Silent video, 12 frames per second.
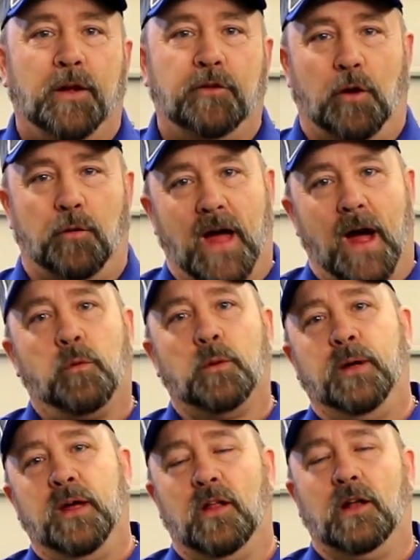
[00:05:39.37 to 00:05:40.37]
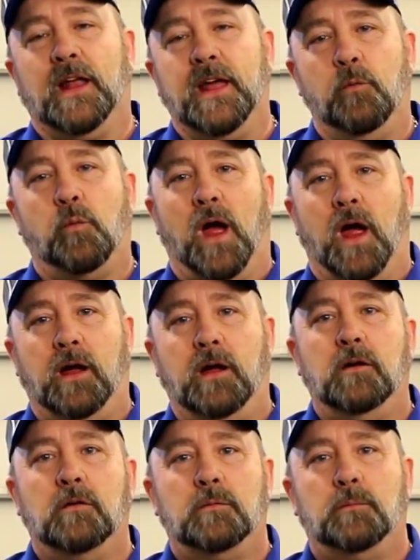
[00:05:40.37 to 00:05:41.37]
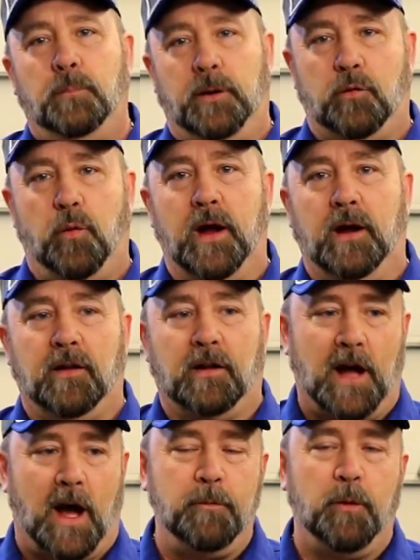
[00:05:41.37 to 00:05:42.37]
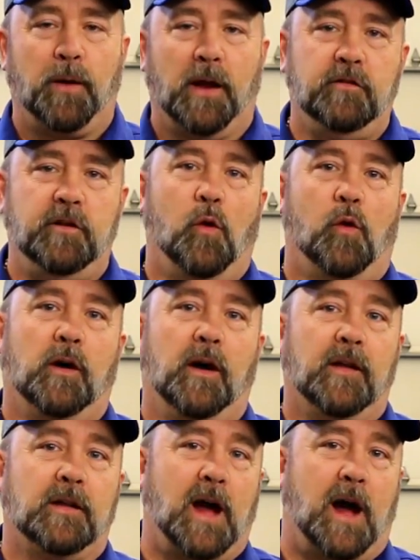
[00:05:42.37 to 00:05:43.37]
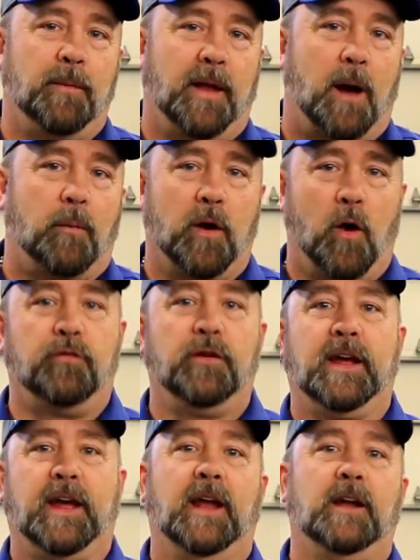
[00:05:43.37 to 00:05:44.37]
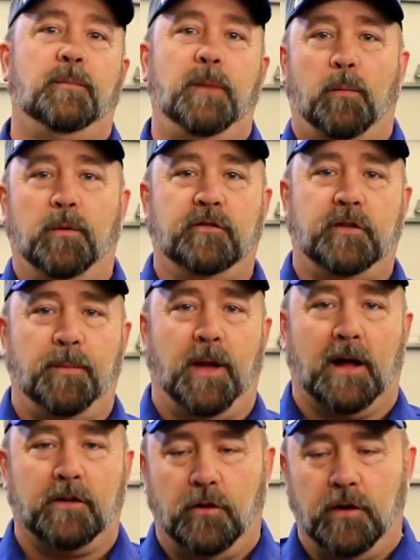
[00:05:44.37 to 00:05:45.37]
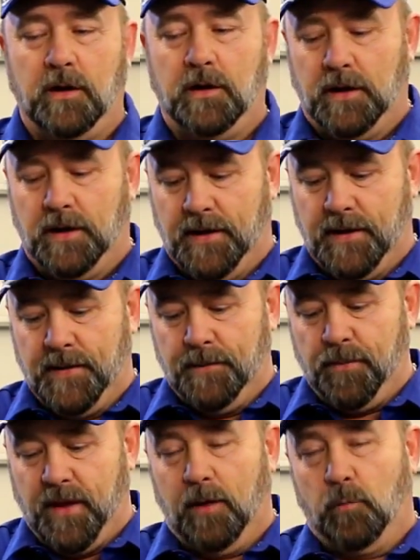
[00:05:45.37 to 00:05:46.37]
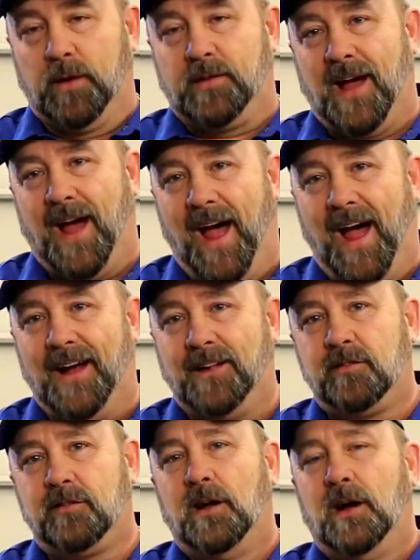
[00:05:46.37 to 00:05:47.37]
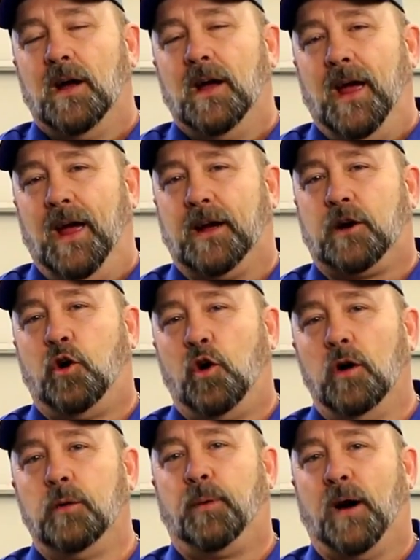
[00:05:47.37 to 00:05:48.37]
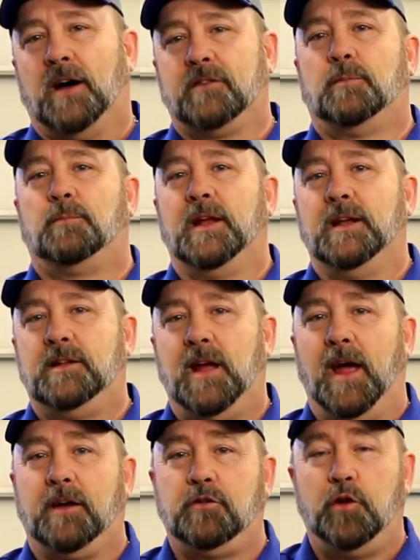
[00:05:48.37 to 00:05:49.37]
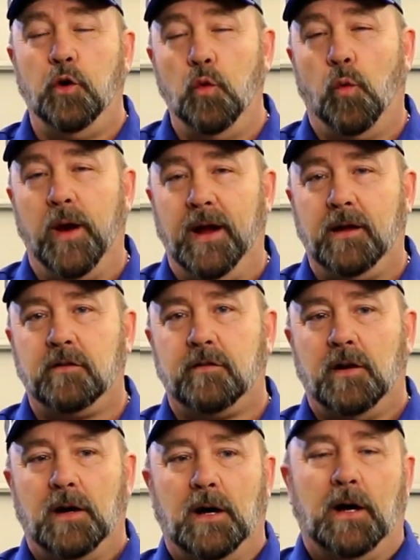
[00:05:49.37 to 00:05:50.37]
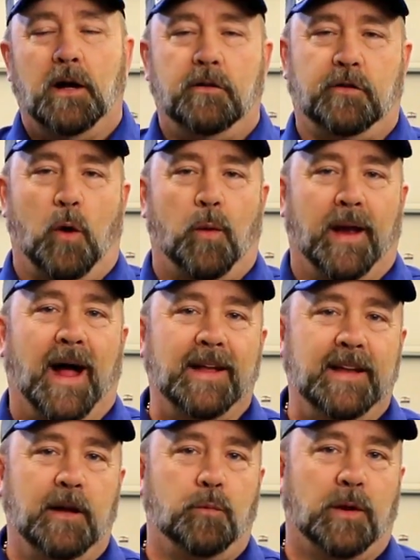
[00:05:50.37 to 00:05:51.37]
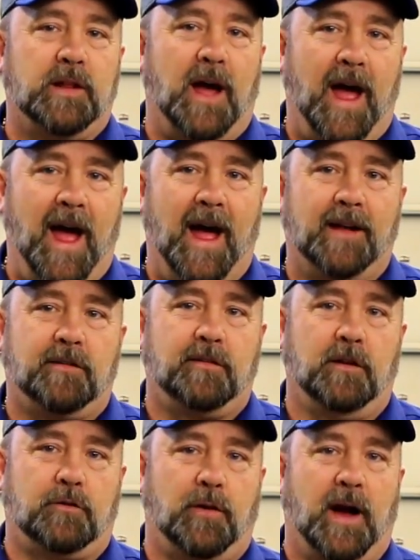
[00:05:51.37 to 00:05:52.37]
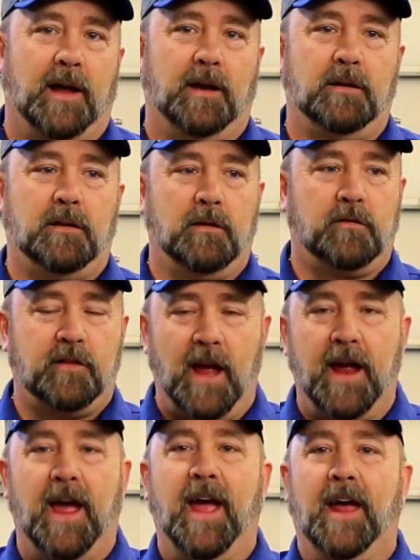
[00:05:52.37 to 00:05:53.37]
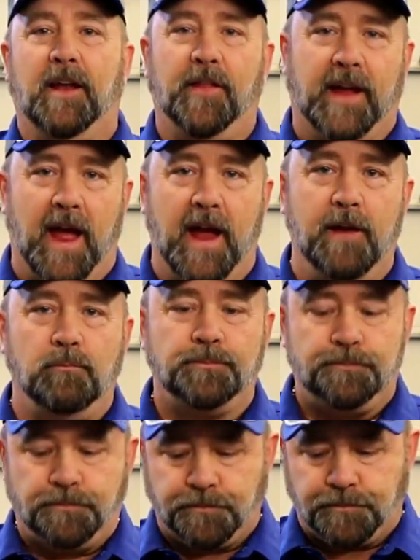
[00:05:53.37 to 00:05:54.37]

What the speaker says: So that would be the leeway between the time you place the order and the time that I would hopefully get it to be able to ship it out to you. With the hats, it could possibly take 2 weeks. So what I did with the hats to try to stay ahead of the game